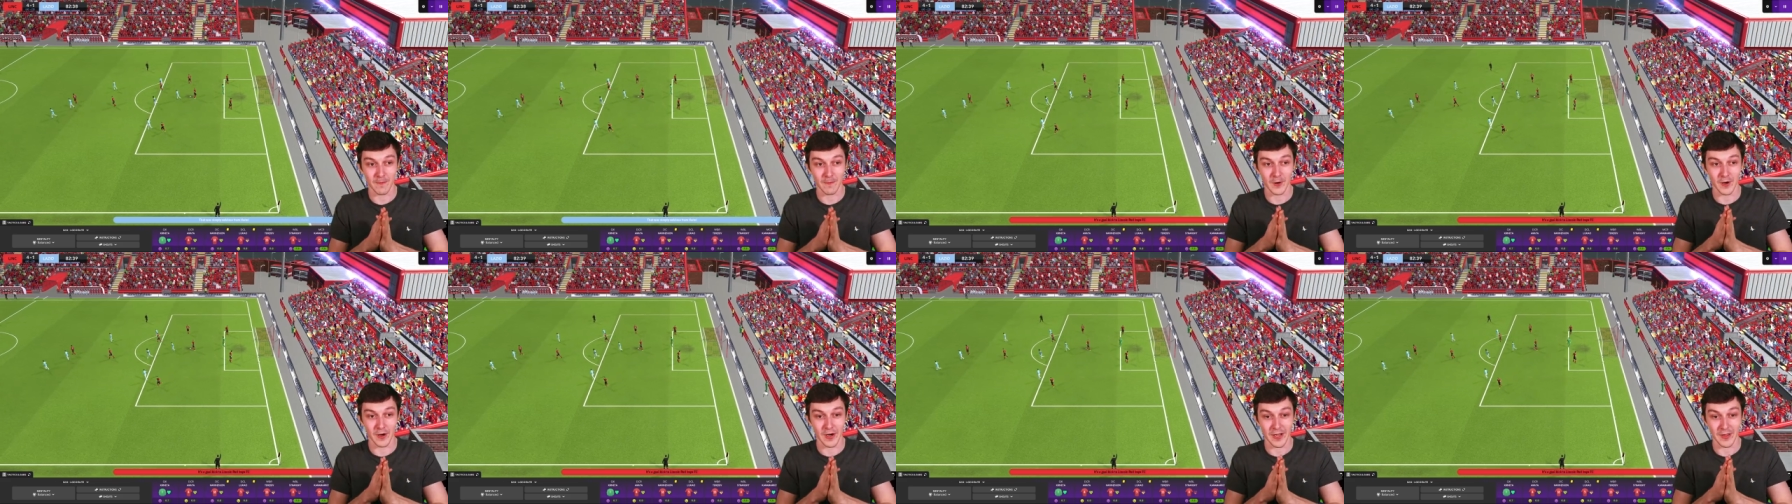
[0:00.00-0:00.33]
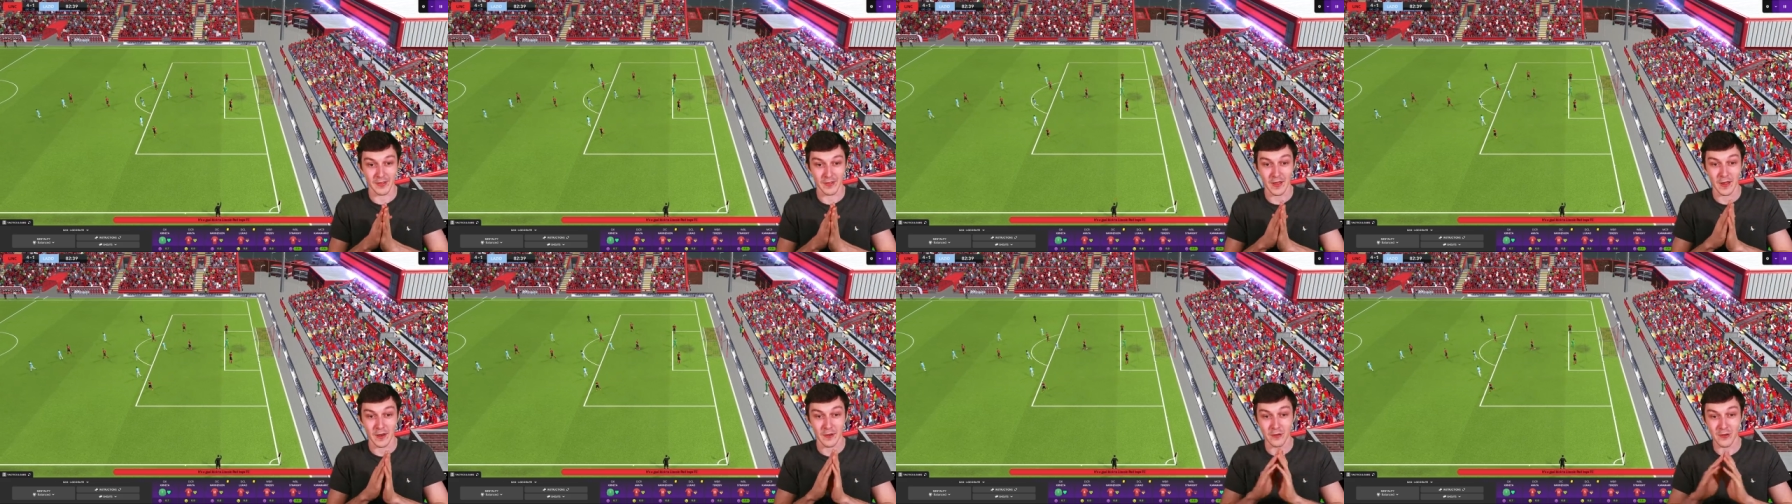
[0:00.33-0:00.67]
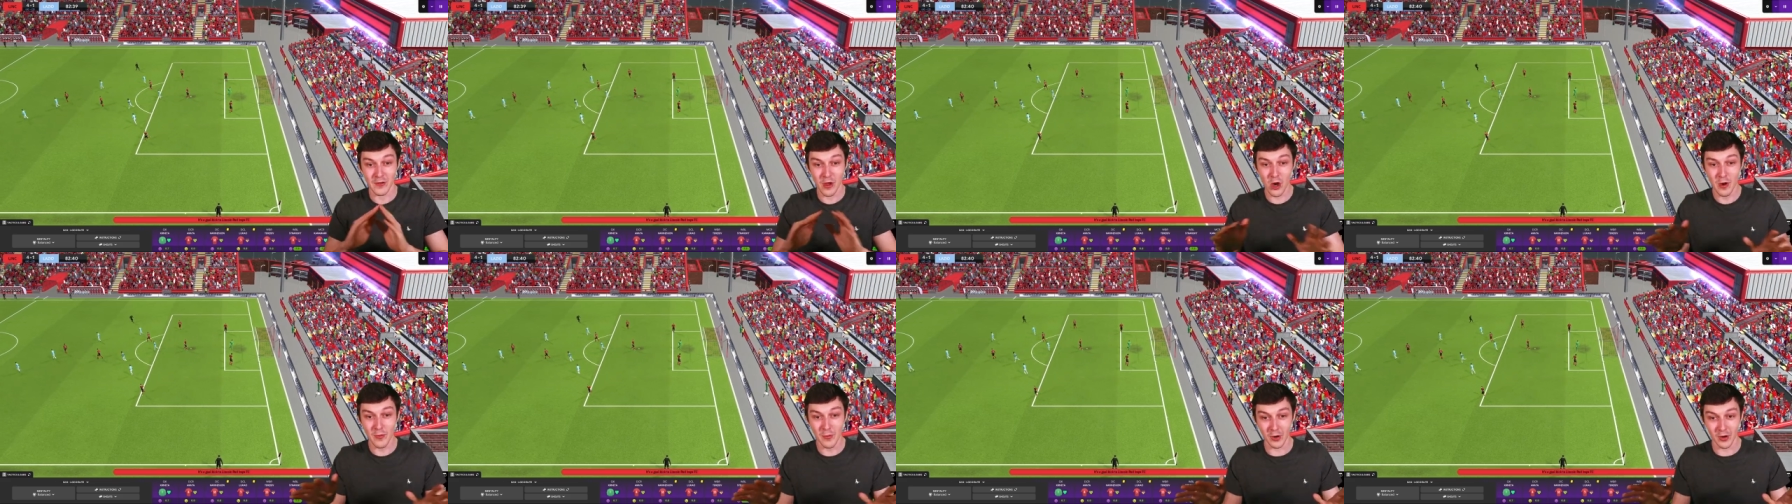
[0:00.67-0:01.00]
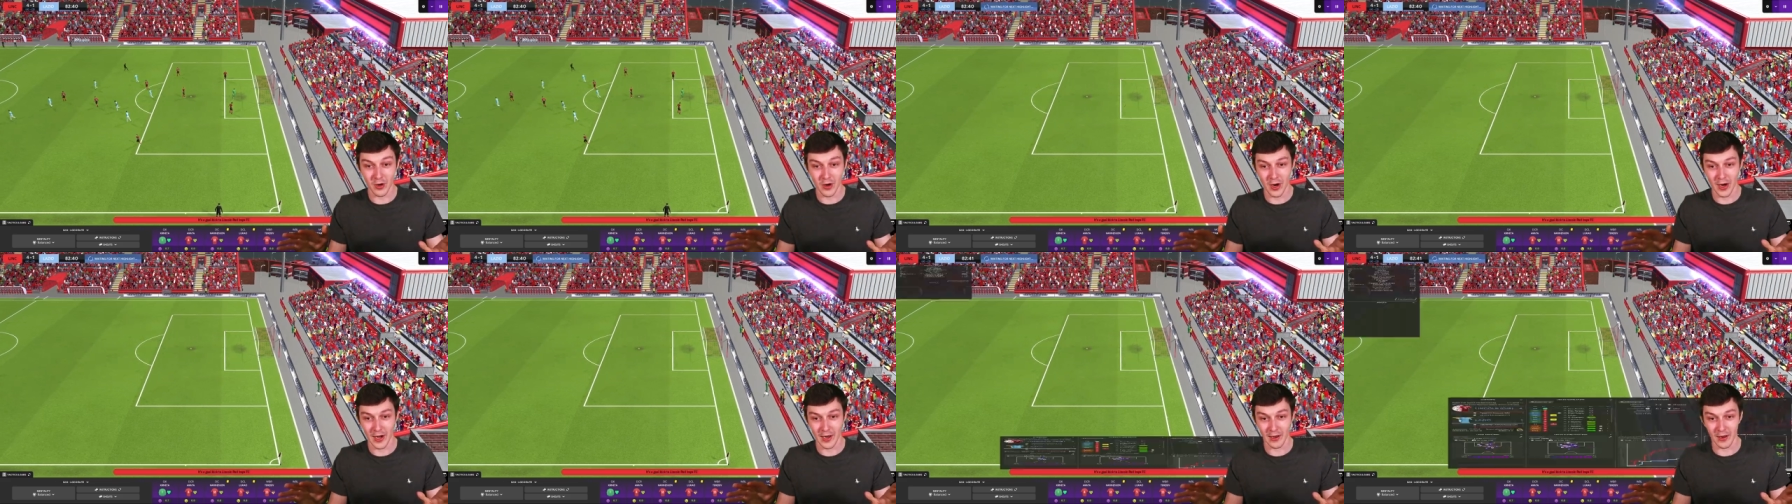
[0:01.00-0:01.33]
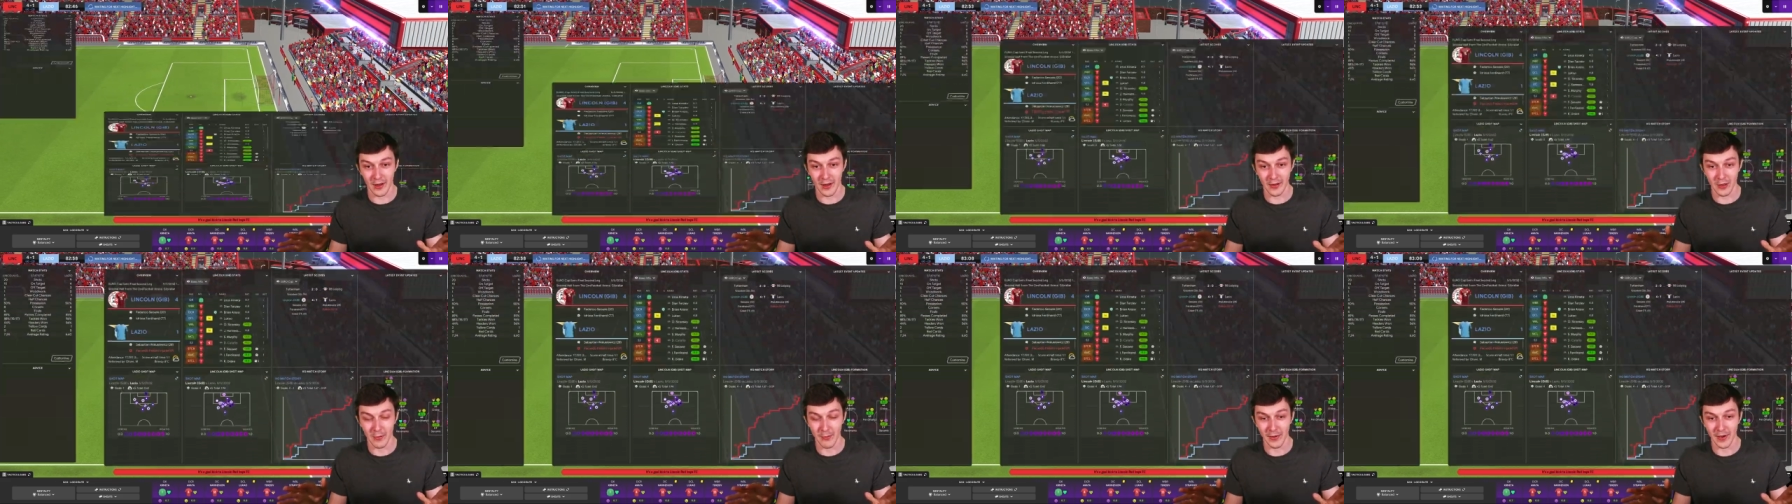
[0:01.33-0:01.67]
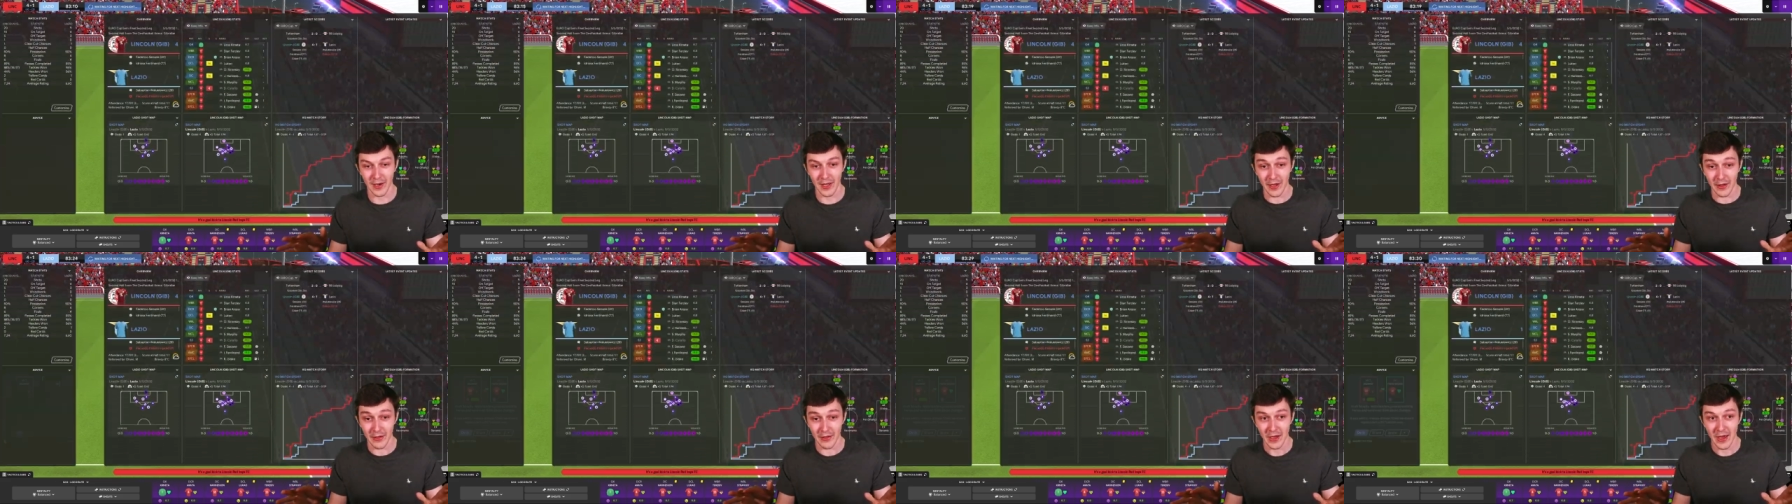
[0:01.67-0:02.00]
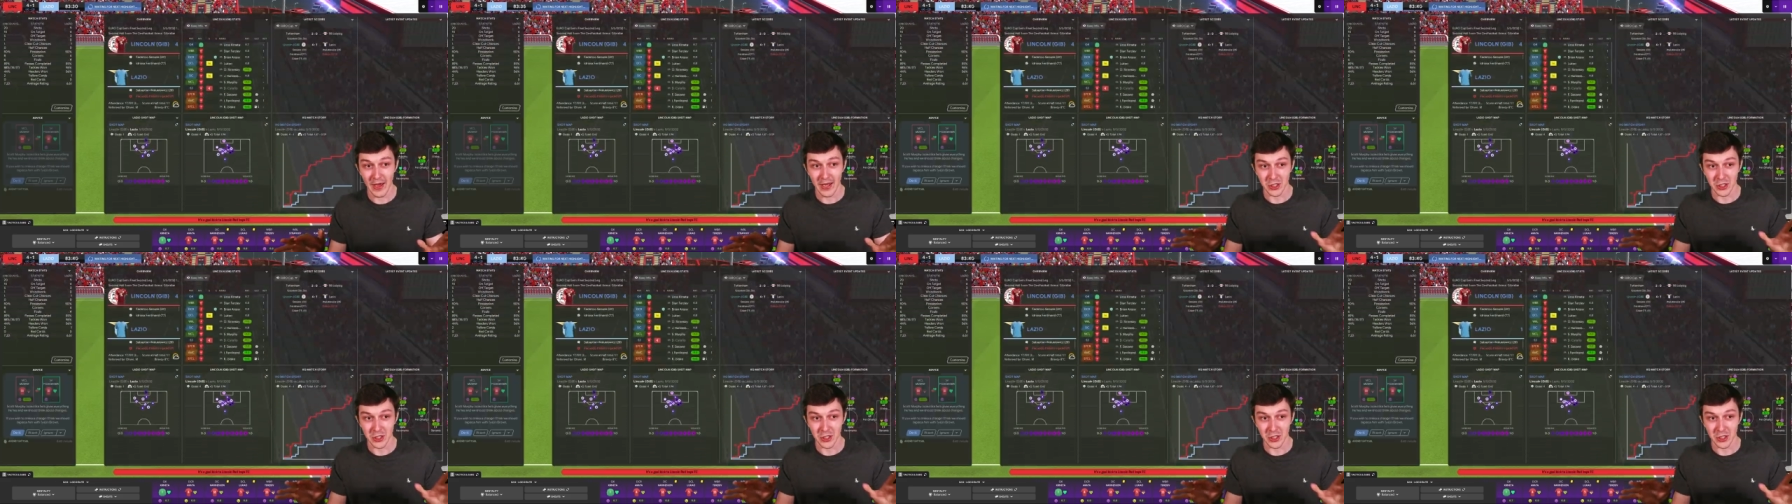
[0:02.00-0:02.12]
Right. No more highlights, please.